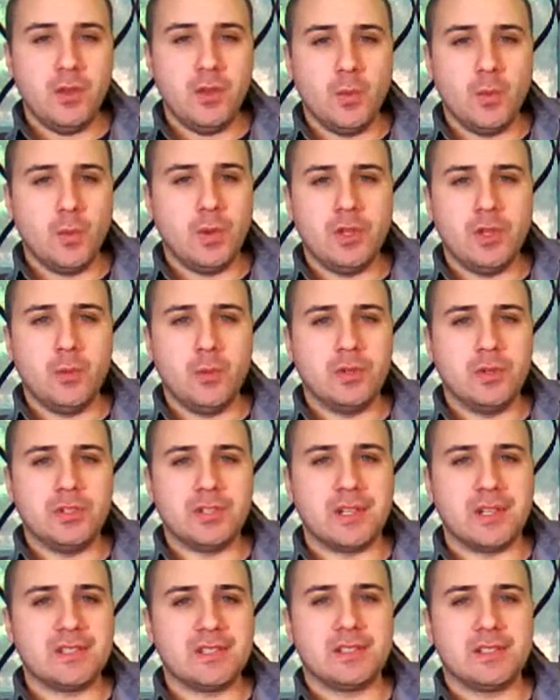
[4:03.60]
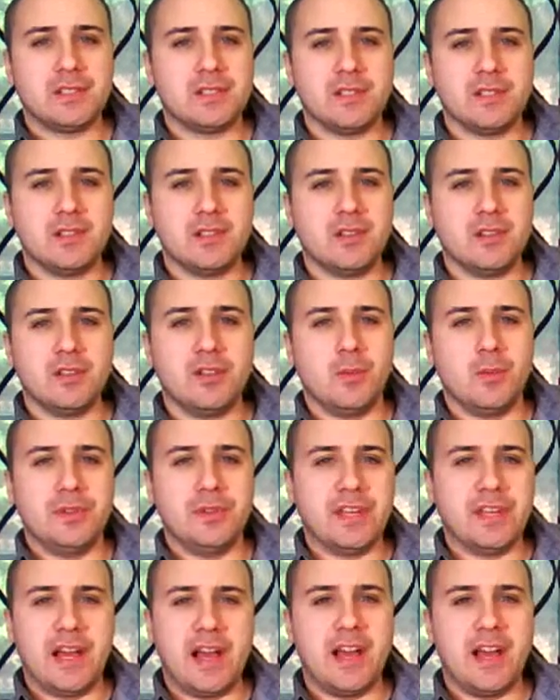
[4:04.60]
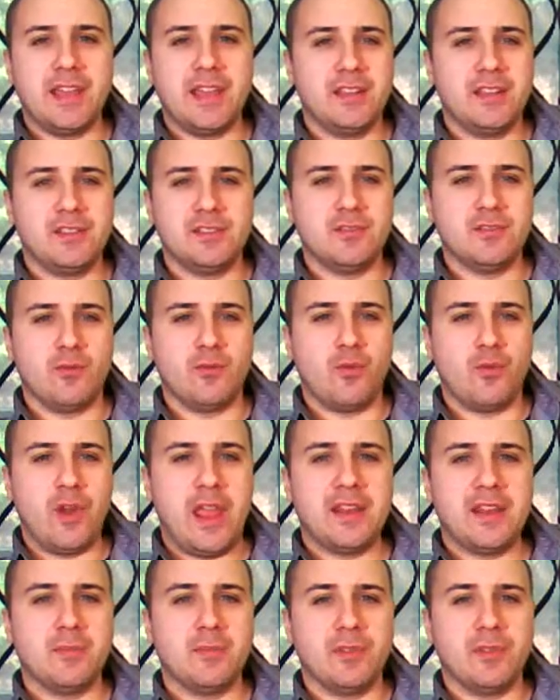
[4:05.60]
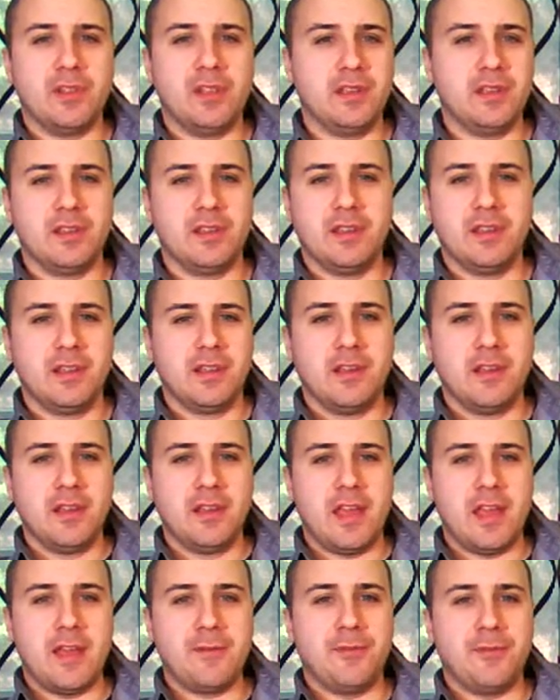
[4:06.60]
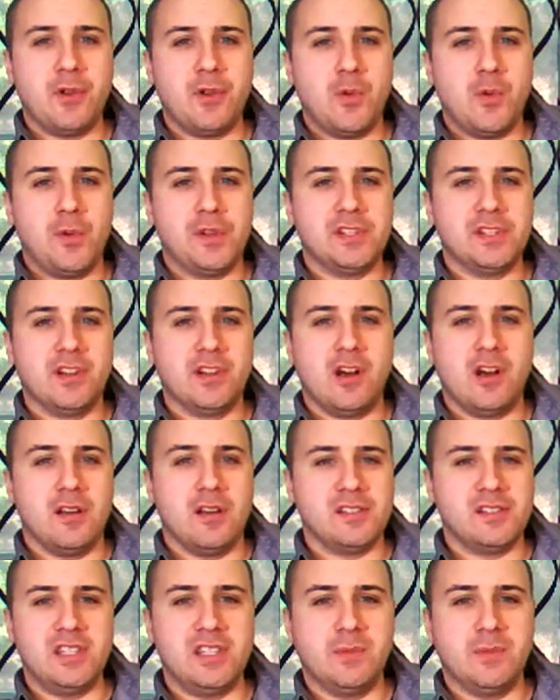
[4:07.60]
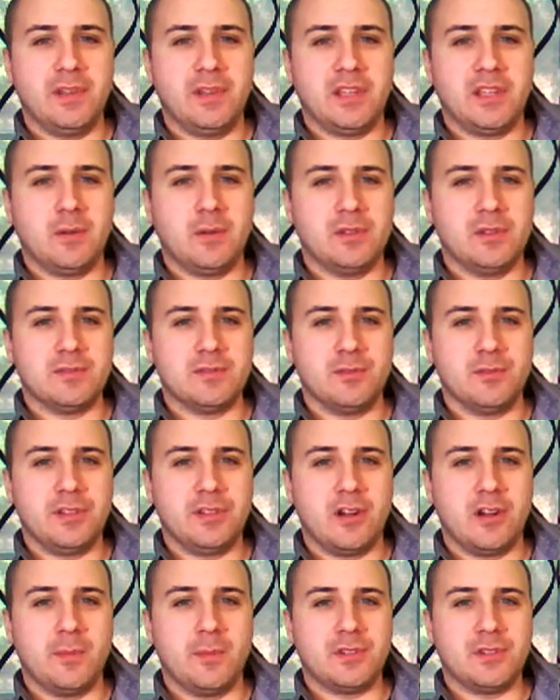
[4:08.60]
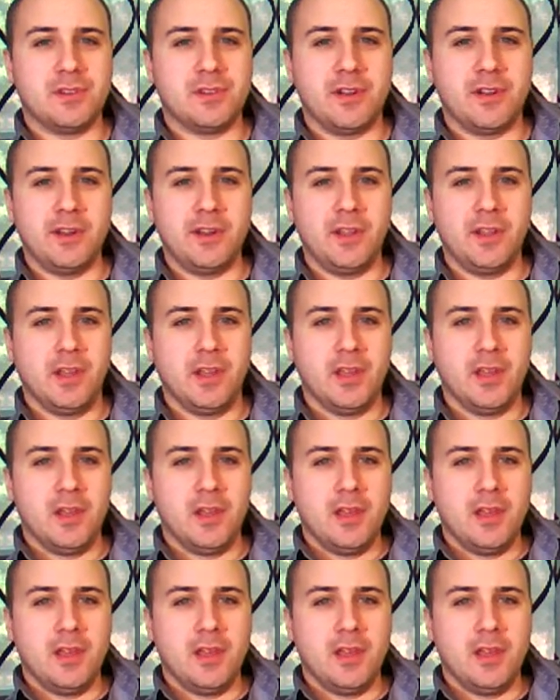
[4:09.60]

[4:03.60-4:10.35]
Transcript: You would die randomly for no reason at all. It seemed like it was really arbitrary.